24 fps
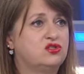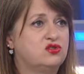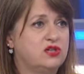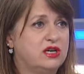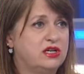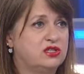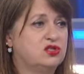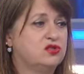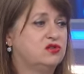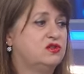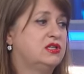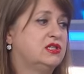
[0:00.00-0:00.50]

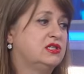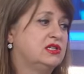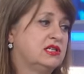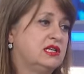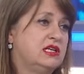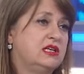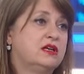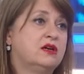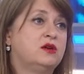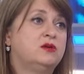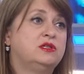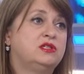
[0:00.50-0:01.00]
Treasuries
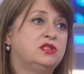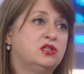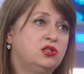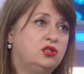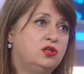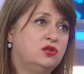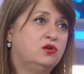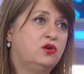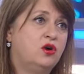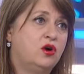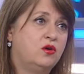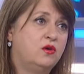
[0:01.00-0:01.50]

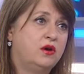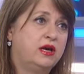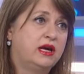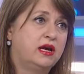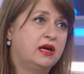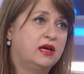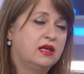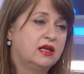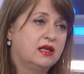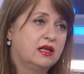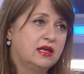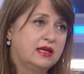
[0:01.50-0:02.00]
continue going